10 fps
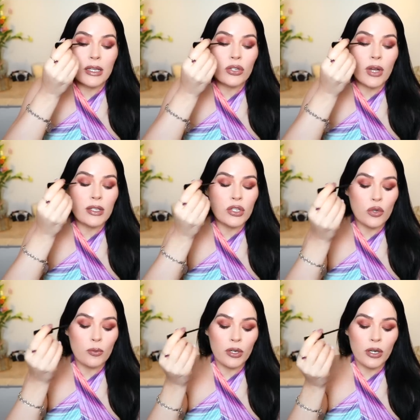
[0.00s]
It dries
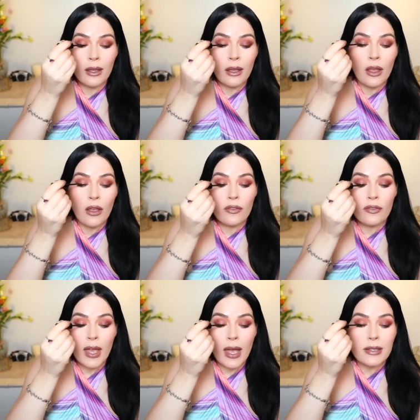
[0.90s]
super
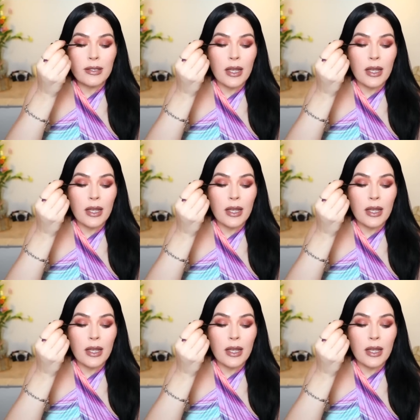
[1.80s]
fast,